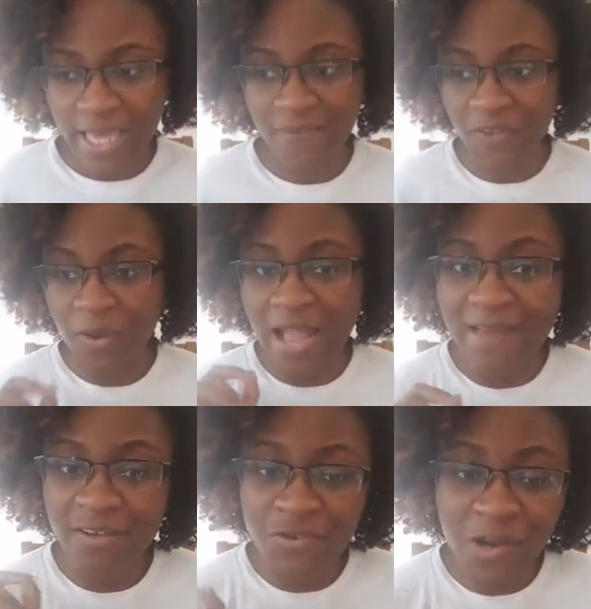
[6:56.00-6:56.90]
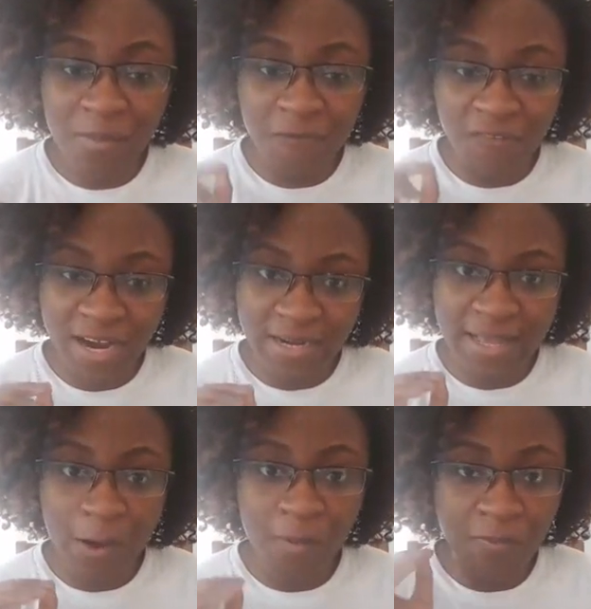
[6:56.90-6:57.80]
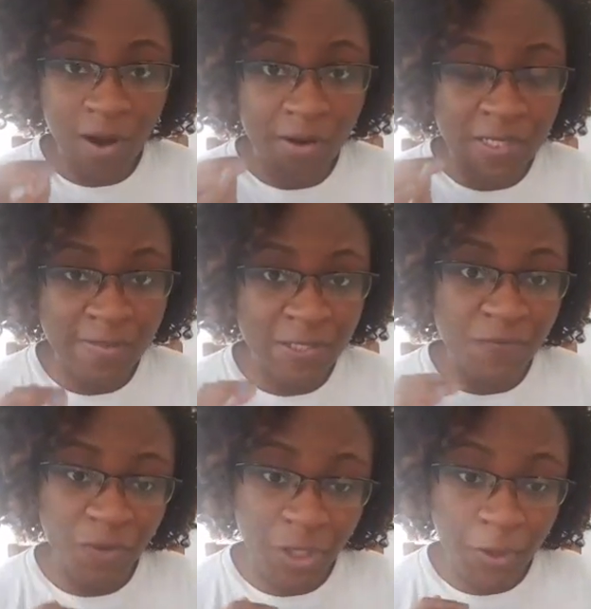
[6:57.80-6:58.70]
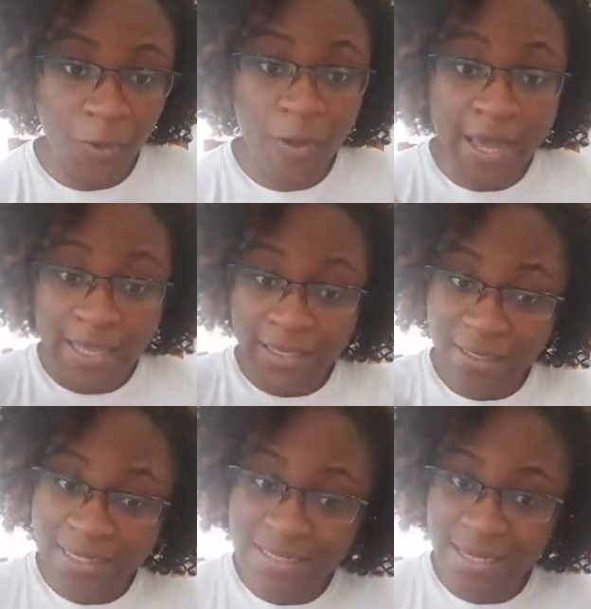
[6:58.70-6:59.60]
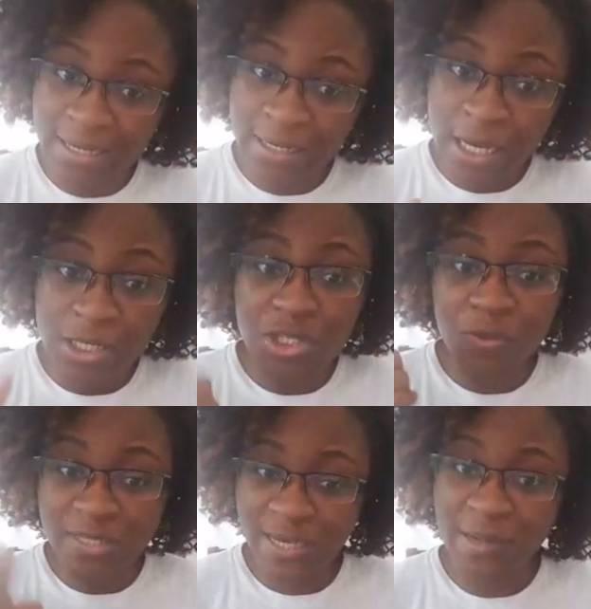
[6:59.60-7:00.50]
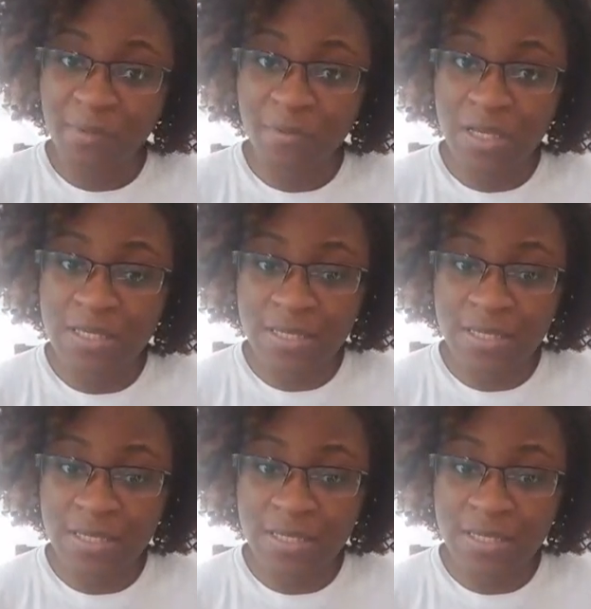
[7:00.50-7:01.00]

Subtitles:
If you are having trouble finding out what progress means for you, listen to Tina Marie's